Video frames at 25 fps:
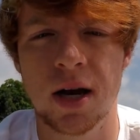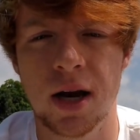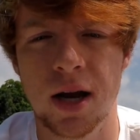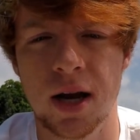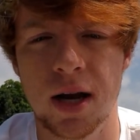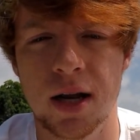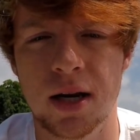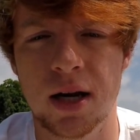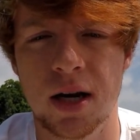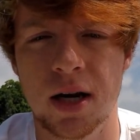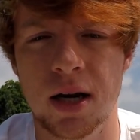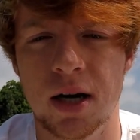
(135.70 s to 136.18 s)

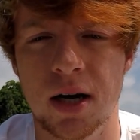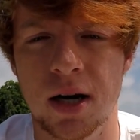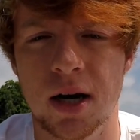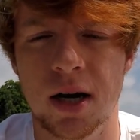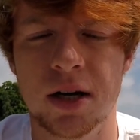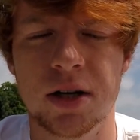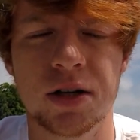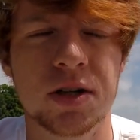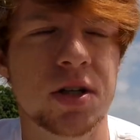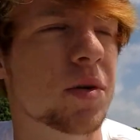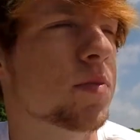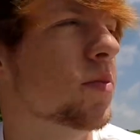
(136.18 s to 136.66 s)
and I
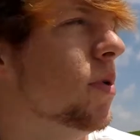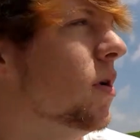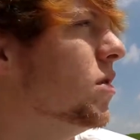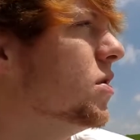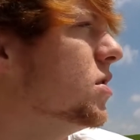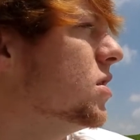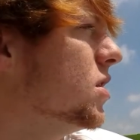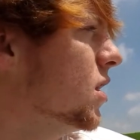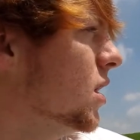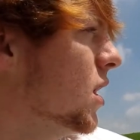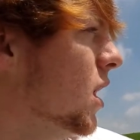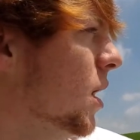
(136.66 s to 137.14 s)
usually
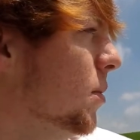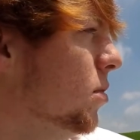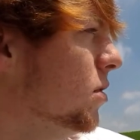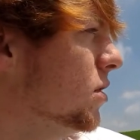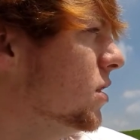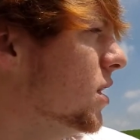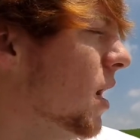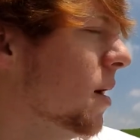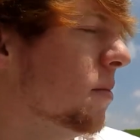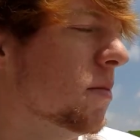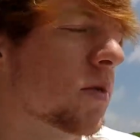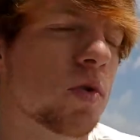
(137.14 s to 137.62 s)
post a couple
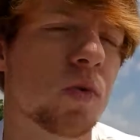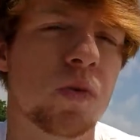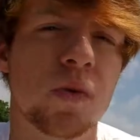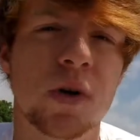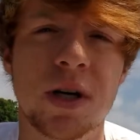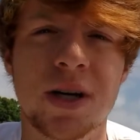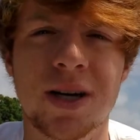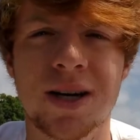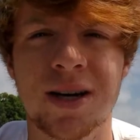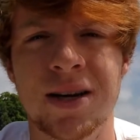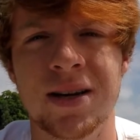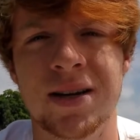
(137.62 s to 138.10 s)
times a
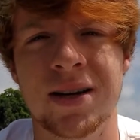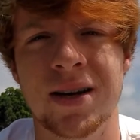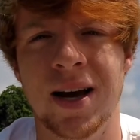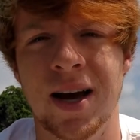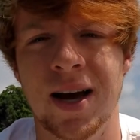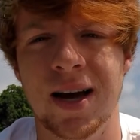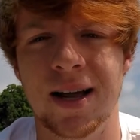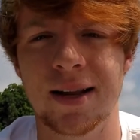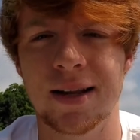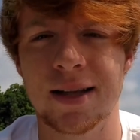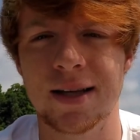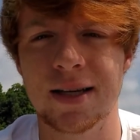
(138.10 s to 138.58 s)
week
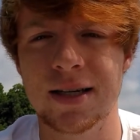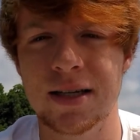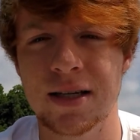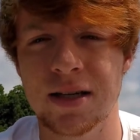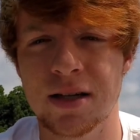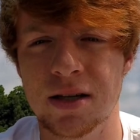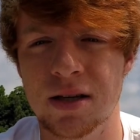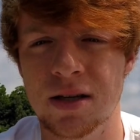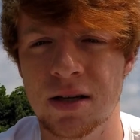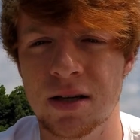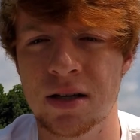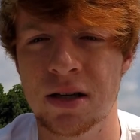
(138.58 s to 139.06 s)
at
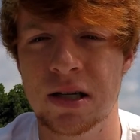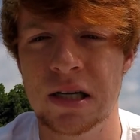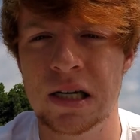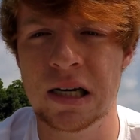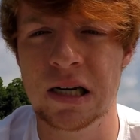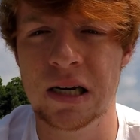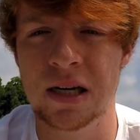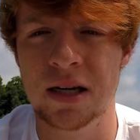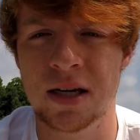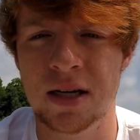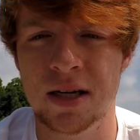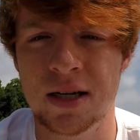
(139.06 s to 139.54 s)
least.
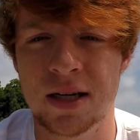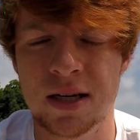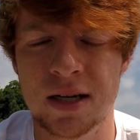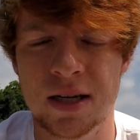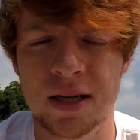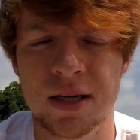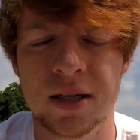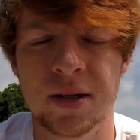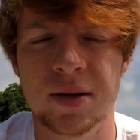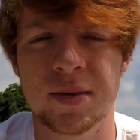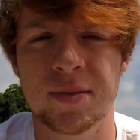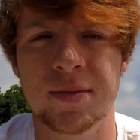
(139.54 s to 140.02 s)

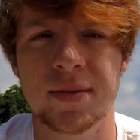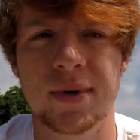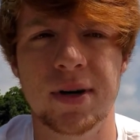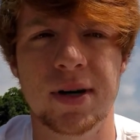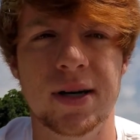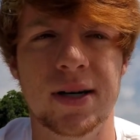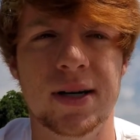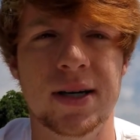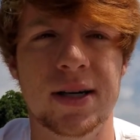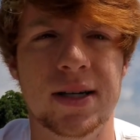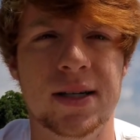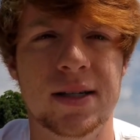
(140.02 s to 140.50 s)

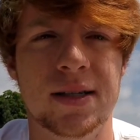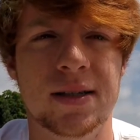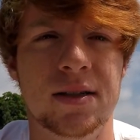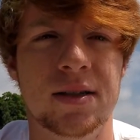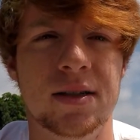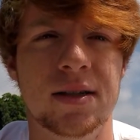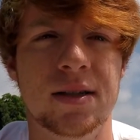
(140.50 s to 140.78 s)
But